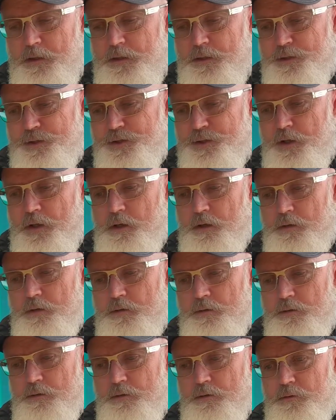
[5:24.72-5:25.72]

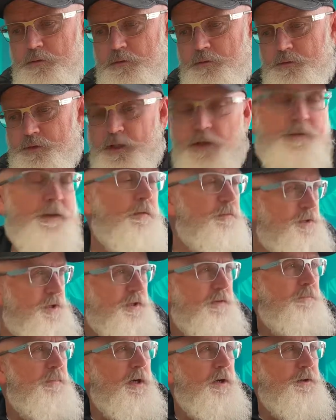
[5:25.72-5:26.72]
So yeah, that was a
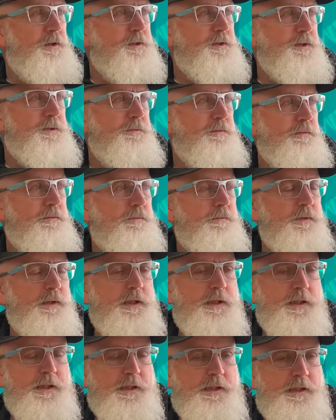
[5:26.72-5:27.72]
component.
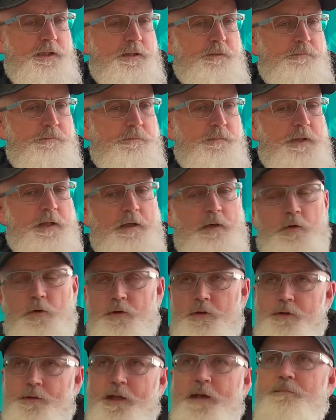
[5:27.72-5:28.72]

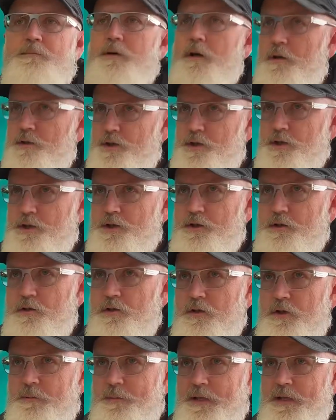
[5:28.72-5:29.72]
Although that process
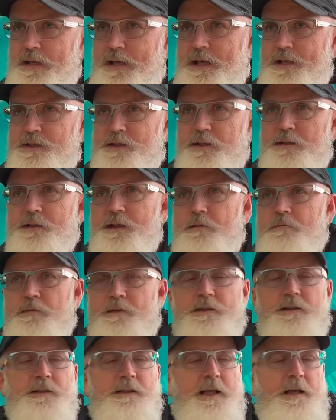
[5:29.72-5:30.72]
occurred a bit later,
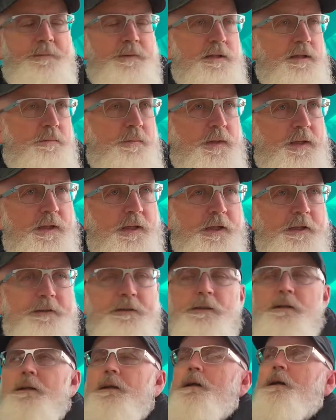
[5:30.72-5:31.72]
that didn't happen at the
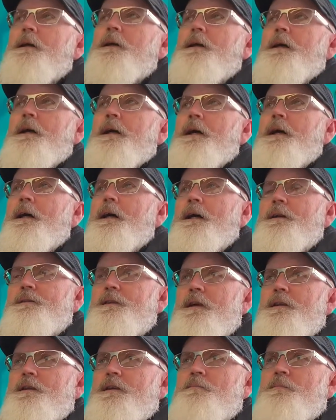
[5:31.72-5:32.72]
beginning. And
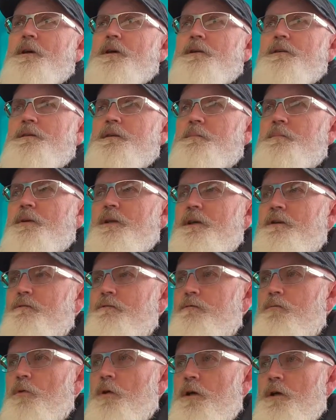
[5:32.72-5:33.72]
the other component of the
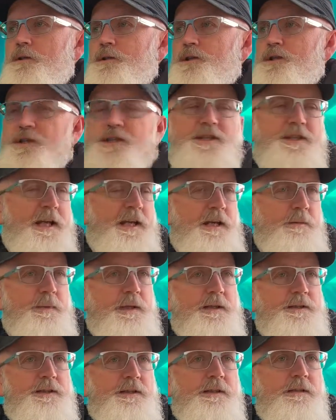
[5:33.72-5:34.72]
brief was
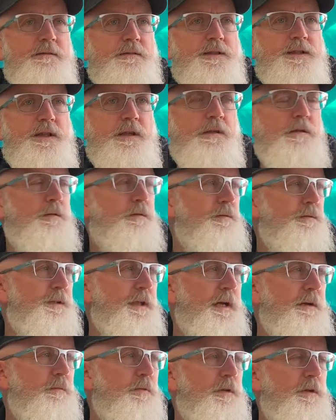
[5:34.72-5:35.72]
sustainability. So
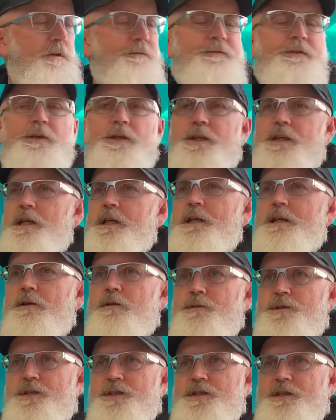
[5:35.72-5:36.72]
they were very keen
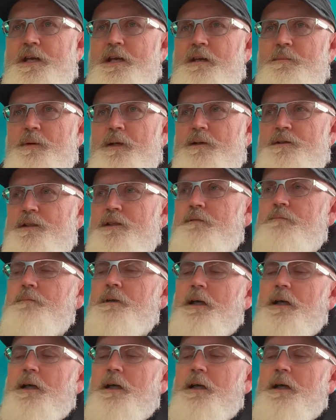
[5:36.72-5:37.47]
on sustainability.